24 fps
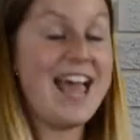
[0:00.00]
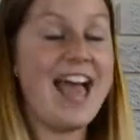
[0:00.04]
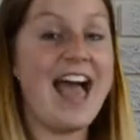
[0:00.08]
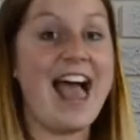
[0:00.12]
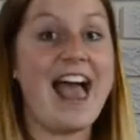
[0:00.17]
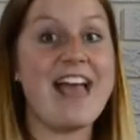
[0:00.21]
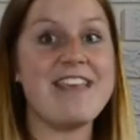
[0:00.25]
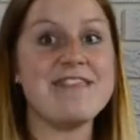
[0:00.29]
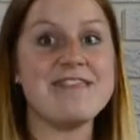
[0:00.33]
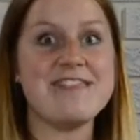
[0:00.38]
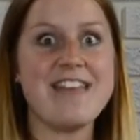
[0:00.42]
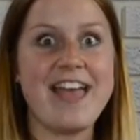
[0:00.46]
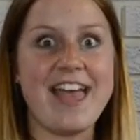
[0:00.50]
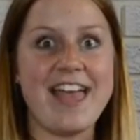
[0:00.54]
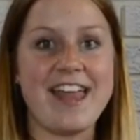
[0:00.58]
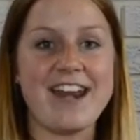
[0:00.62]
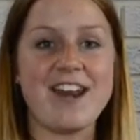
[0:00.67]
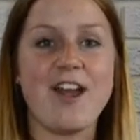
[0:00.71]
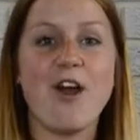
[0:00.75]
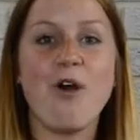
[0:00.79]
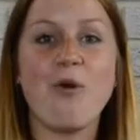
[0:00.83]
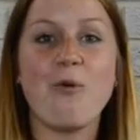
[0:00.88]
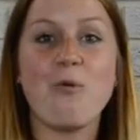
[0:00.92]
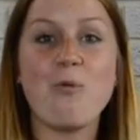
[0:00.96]
And then,
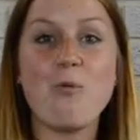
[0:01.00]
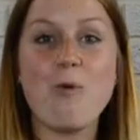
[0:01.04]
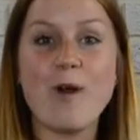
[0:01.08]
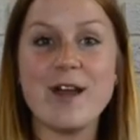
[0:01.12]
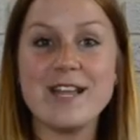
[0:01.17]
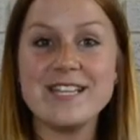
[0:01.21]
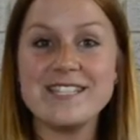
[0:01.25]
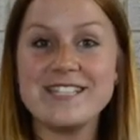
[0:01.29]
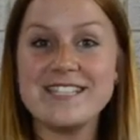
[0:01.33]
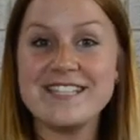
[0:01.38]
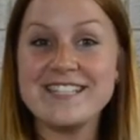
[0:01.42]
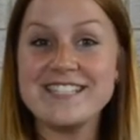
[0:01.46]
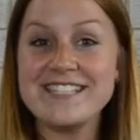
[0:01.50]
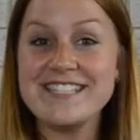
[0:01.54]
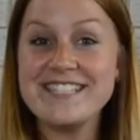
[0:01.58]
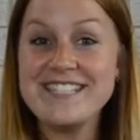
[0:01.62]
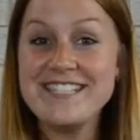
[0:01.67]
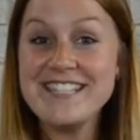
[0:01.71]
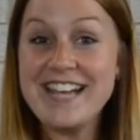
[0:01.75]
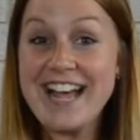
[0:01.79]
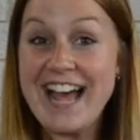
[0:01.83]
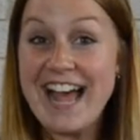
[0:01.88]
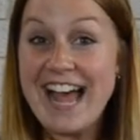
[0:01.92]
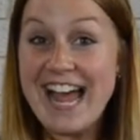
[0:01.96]
once it's
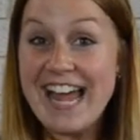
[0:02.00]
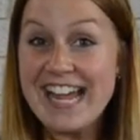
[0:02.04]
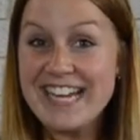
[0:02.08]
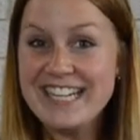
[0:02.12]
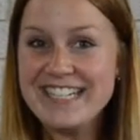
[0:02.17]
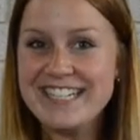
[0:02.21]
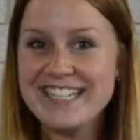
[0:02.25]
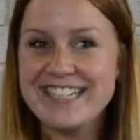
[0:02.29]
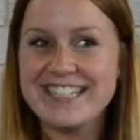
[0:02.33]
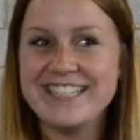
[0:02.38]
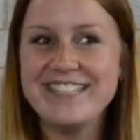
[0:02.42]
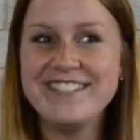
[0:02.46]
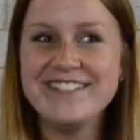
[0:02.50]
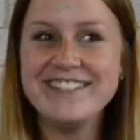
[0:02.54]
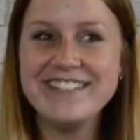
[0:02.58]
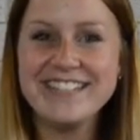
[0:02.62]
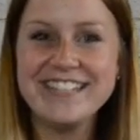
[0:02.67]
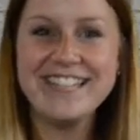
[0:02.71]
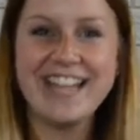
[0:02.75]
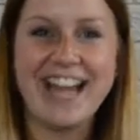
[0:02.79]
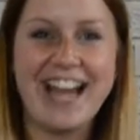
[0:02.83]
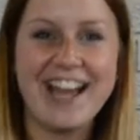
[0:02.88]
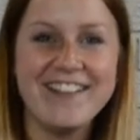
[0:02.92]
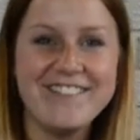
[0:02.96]
done, you
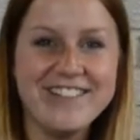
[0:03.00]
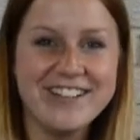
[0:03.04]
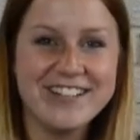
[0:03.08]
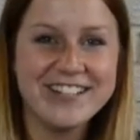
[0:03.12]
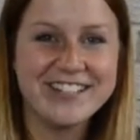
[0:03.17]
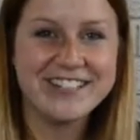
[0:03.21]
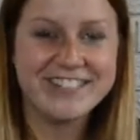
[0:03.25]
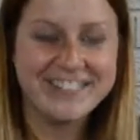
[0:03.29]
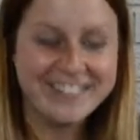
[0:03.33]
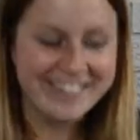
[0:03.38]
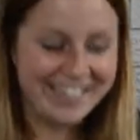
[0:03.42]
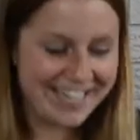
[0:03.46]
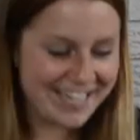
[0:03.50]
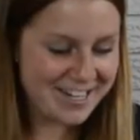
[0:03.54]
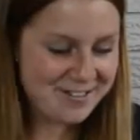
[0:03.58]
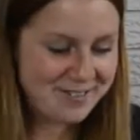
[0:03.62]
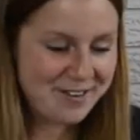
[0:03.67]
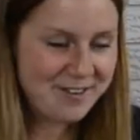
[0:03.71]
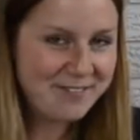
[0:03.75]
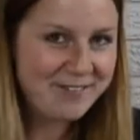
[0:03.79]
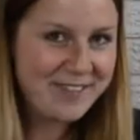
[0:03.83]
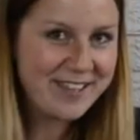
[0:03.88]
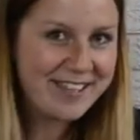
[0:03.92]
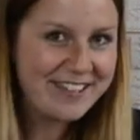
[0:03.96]
can have your grand
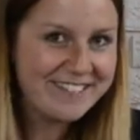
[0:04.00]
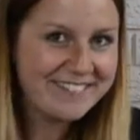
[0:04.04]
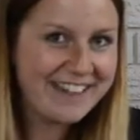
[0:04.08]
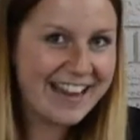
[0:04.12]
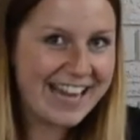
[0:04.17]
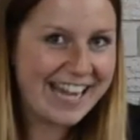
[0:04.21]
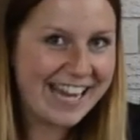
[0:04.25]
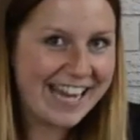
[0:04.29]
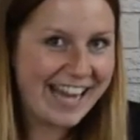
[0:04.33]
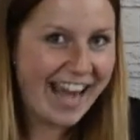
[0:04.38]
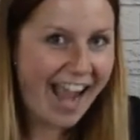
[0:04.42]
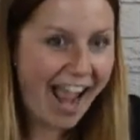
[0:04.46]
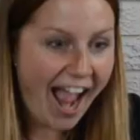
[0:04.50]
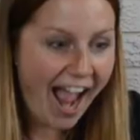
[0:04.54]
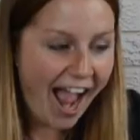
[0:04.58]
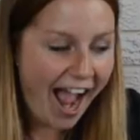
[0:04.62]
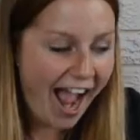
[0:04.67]
reveal. Ready?